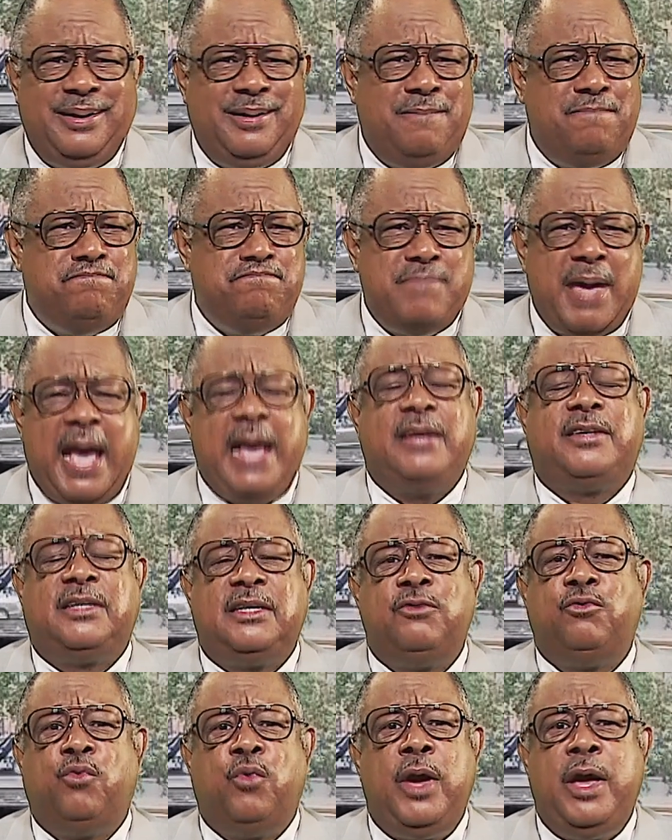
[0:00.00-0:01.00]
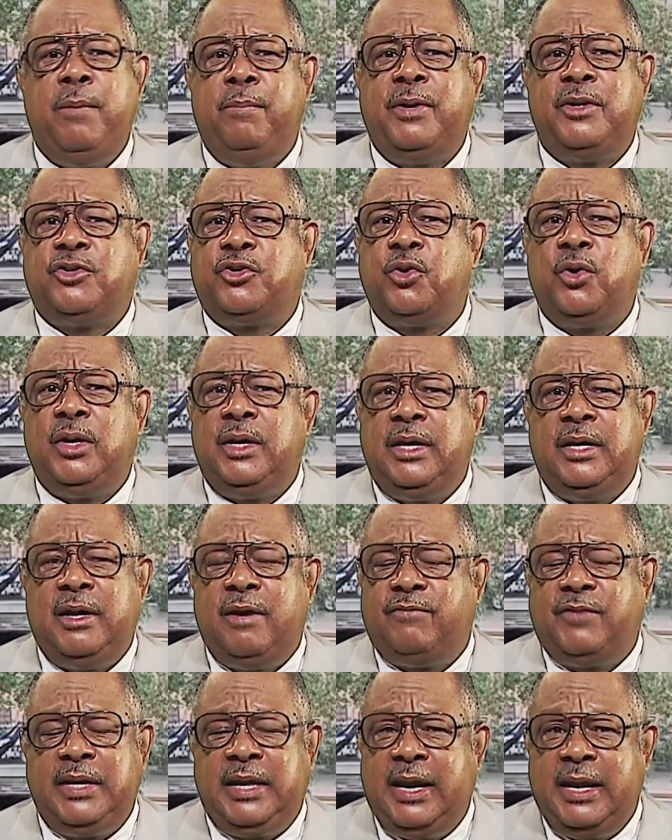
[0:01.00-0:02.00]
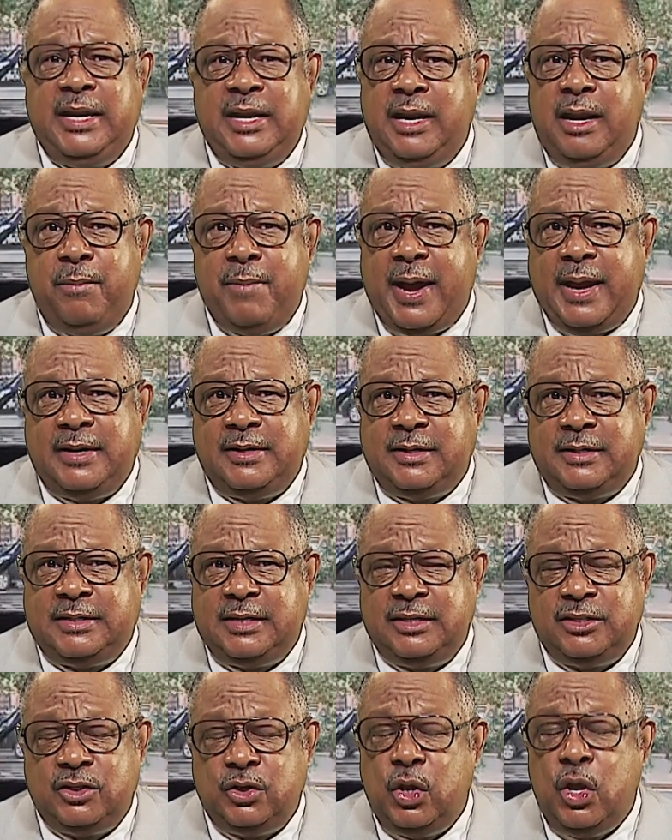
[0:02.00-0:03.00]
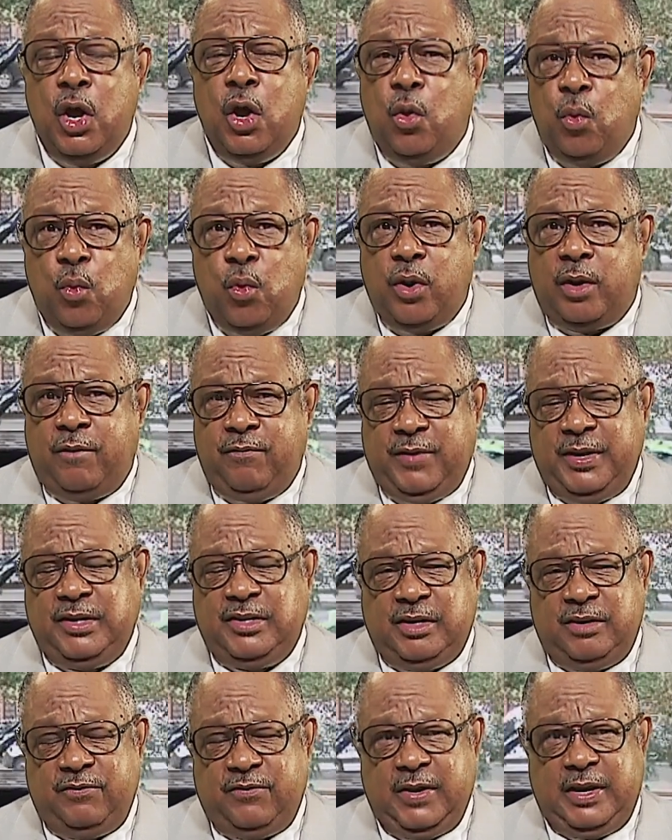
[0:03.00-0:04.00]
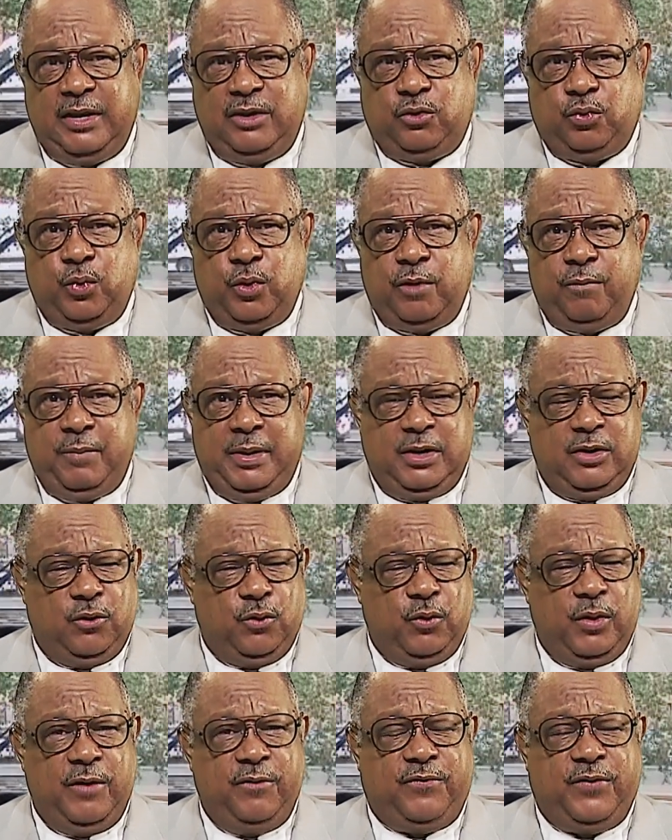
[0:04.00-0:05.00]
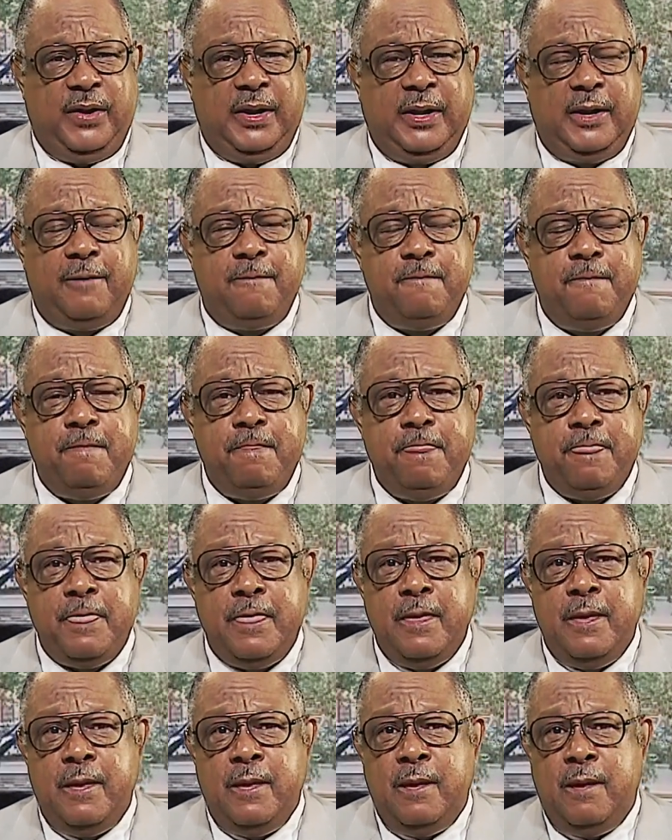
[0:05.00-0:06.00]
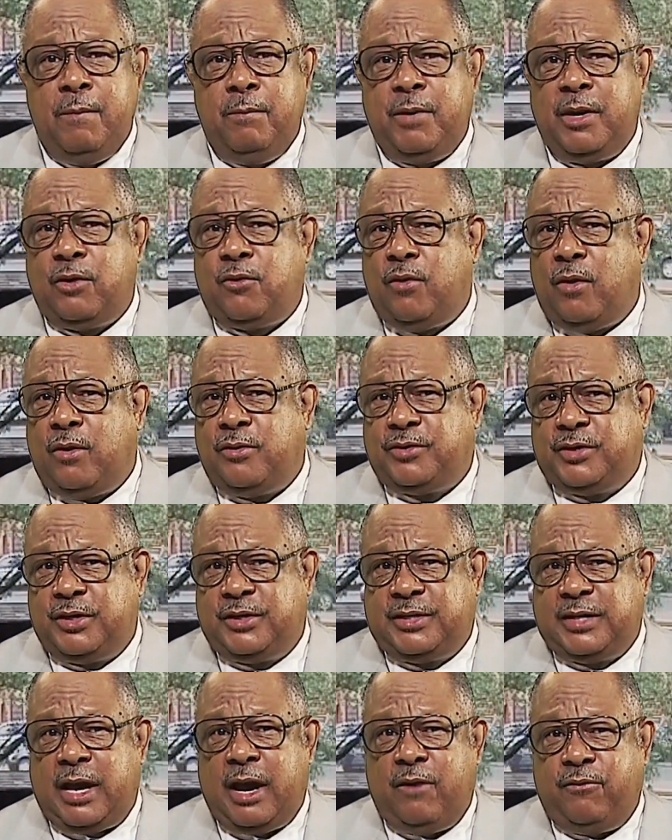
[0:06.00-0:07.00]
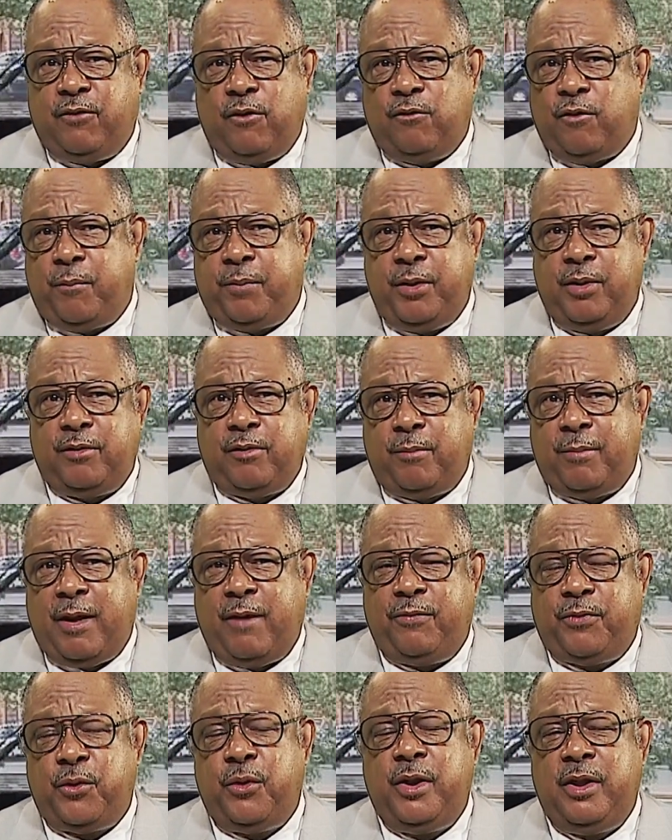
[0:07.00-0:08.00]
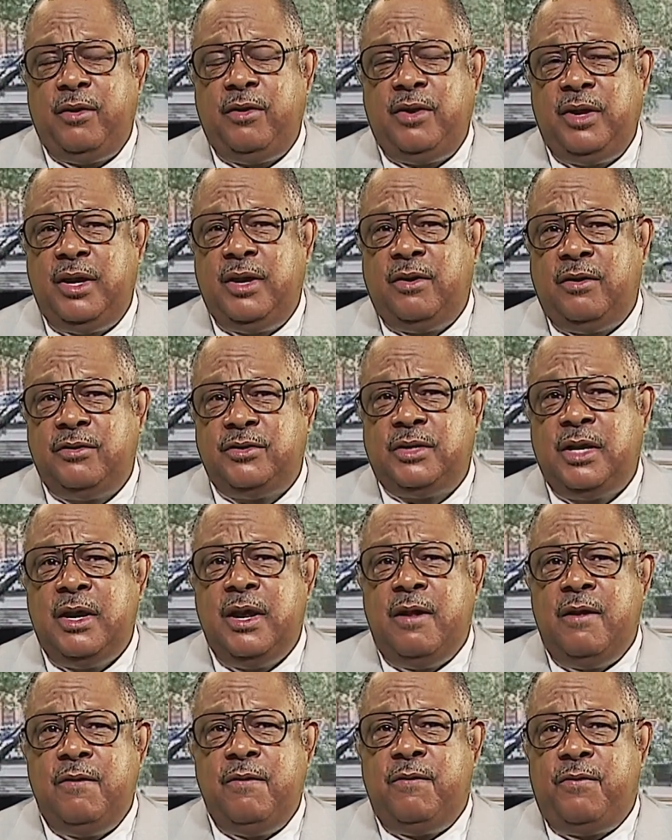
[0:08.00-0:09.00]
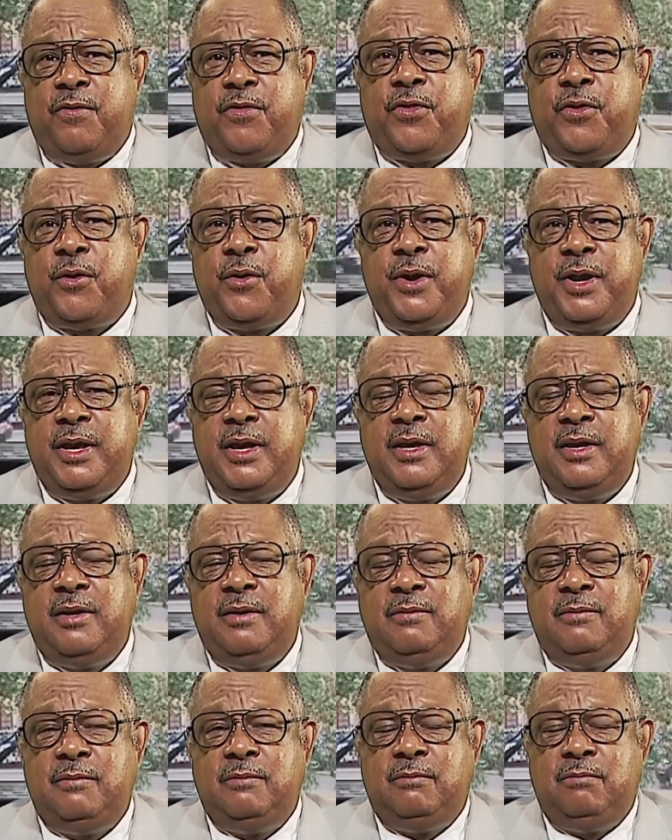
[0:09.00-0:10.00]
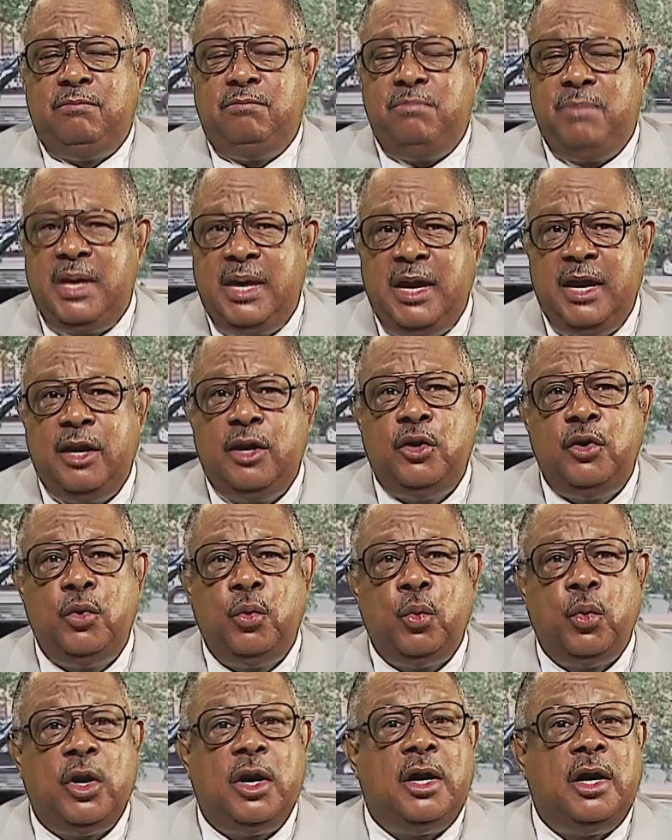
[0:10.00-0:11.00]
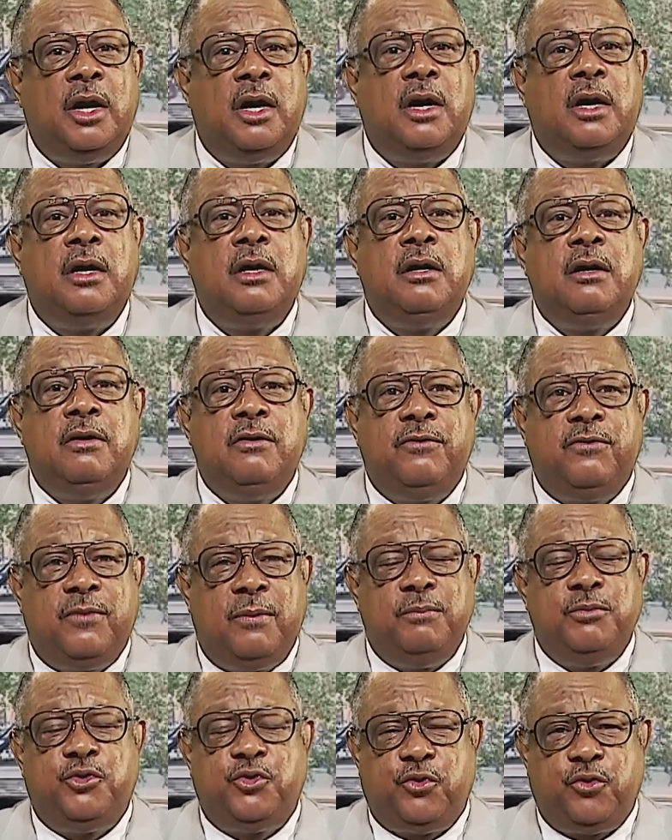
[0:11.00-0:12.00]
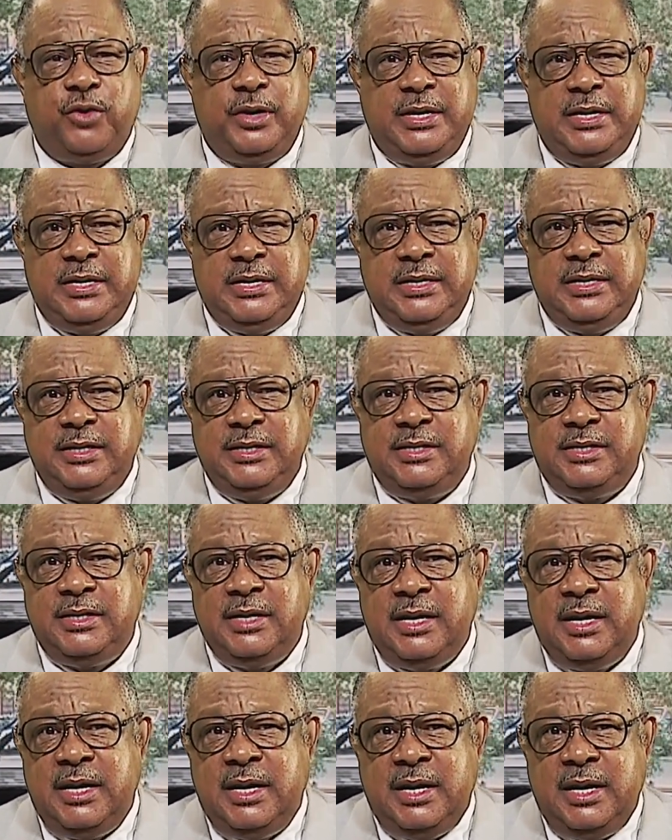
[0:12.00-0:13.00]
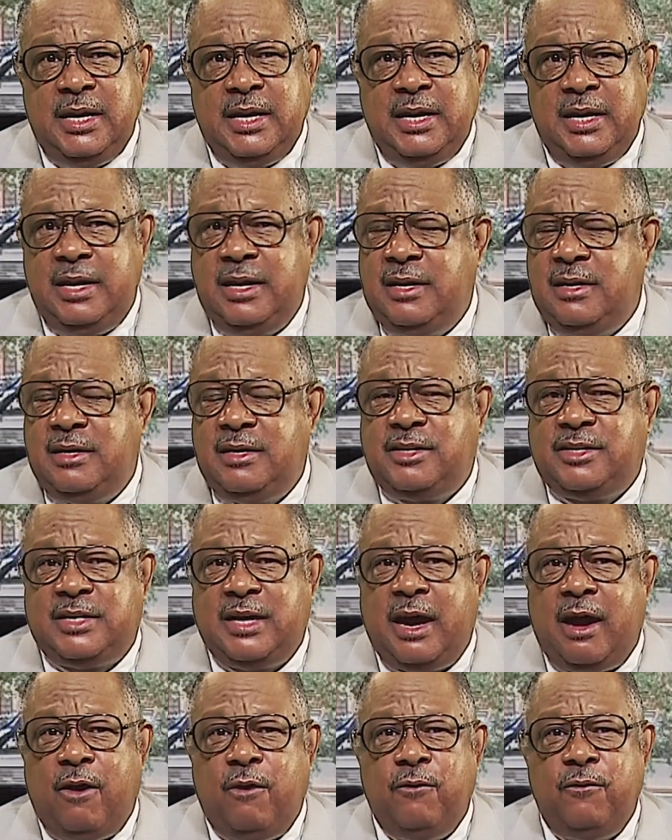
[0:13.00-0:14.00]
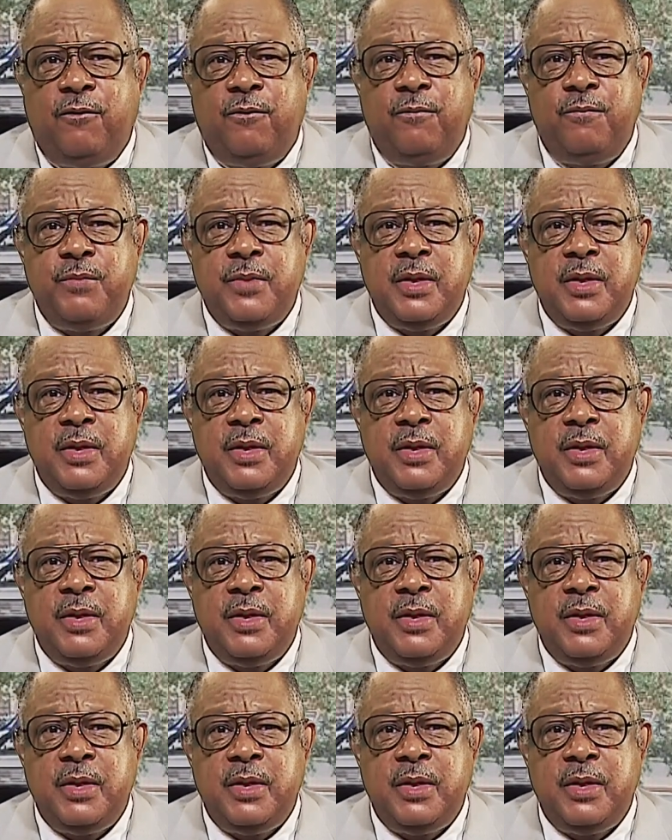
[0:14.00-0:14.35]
a massive way, but certainly enough to get anybody's attention, one of these events would have been horrific. But across the South, over a period of about 30 years, 30 men were hung from trees in the South.